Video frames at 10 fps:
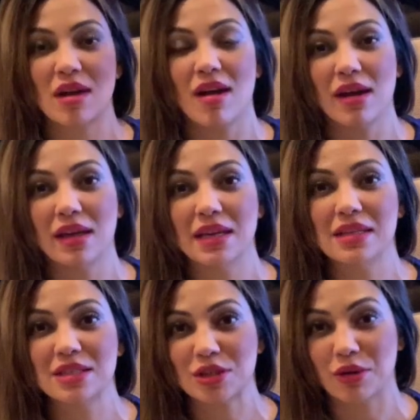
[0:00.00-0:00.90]
on
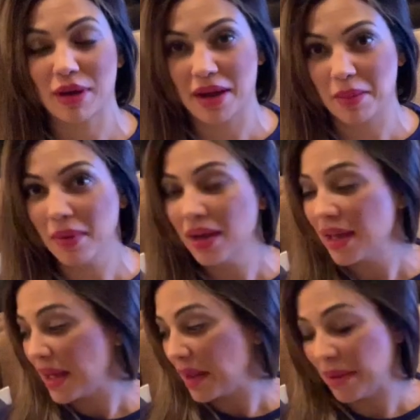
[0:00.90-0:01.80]
Instagram
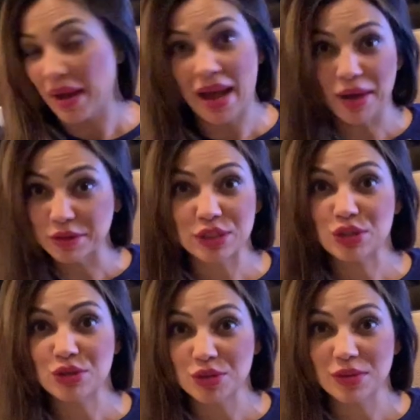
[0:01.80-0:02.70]
about how did
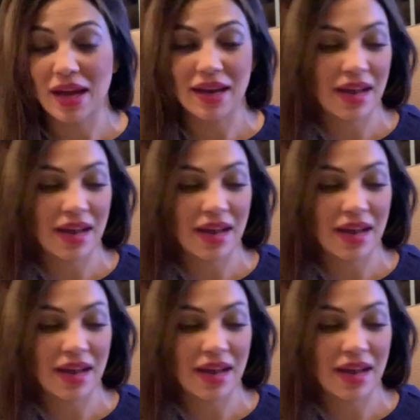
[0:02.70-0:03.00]
you do that?